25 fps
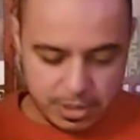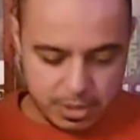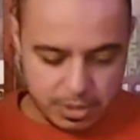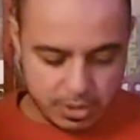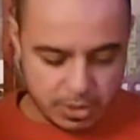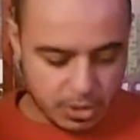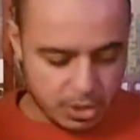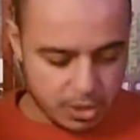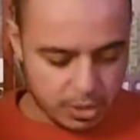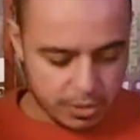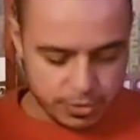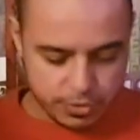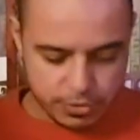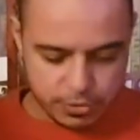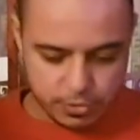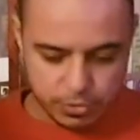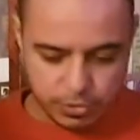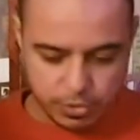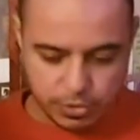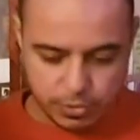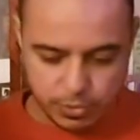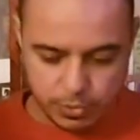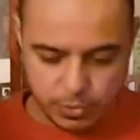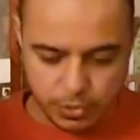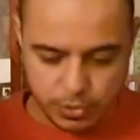All the
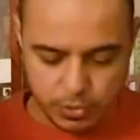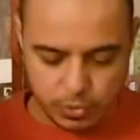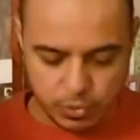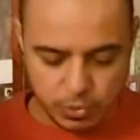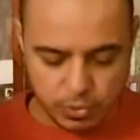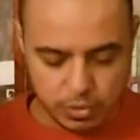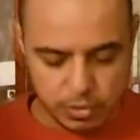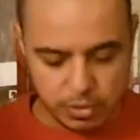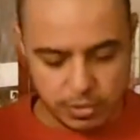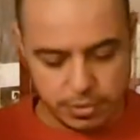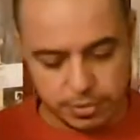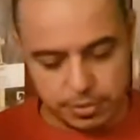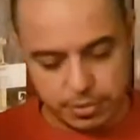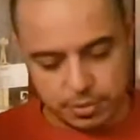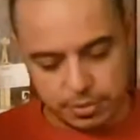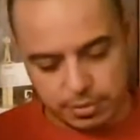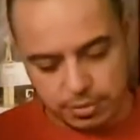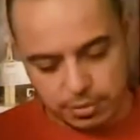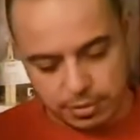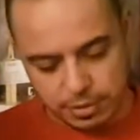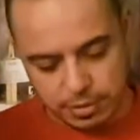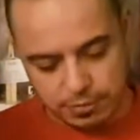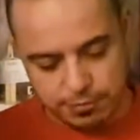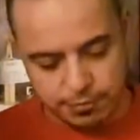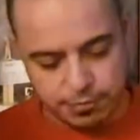stories were cool,
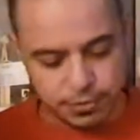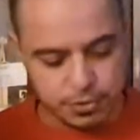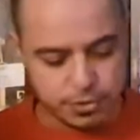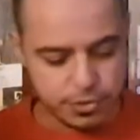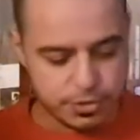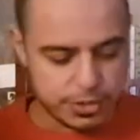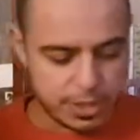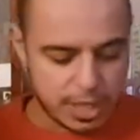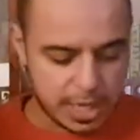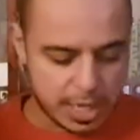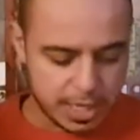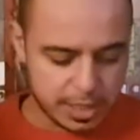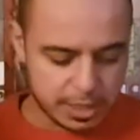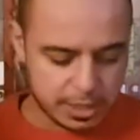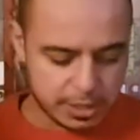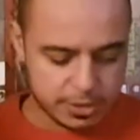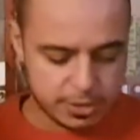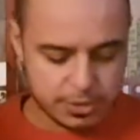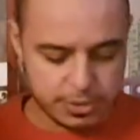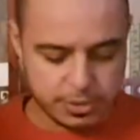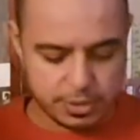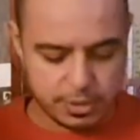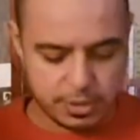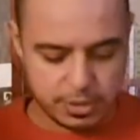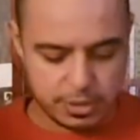different styles,